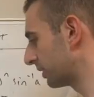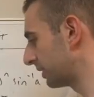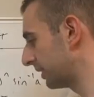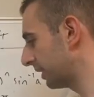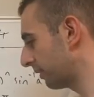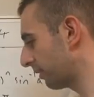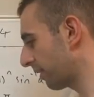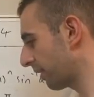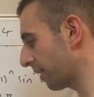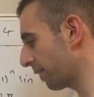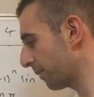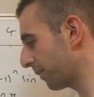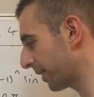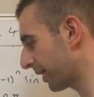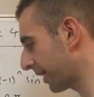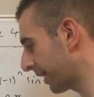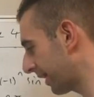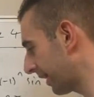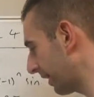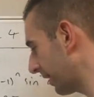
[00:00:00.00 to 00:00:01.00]
0, we're
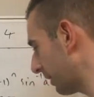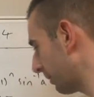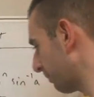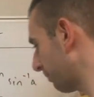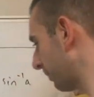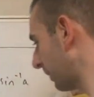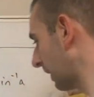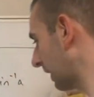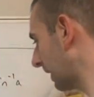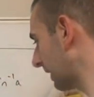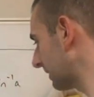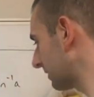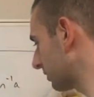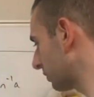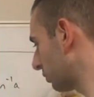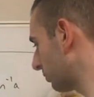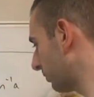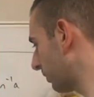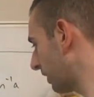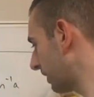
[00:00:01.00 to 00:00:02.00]
going to get plus
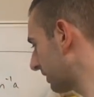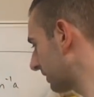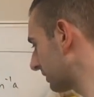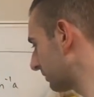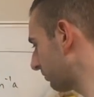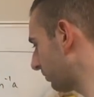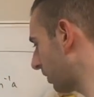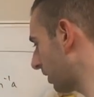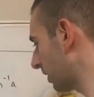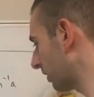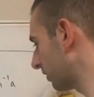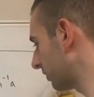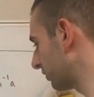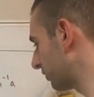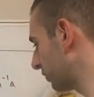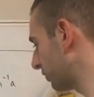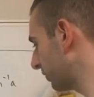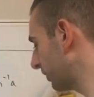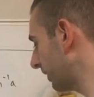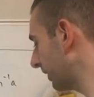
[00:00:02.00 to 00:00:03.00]
or minus pi on
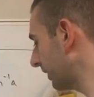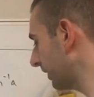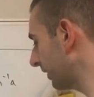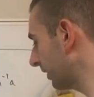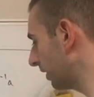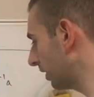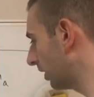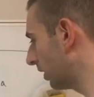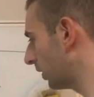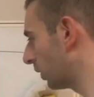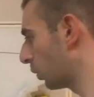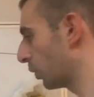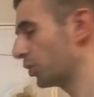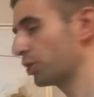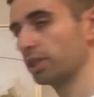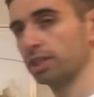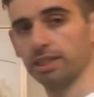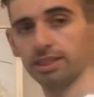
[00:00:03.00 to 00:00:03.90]
2 here, which is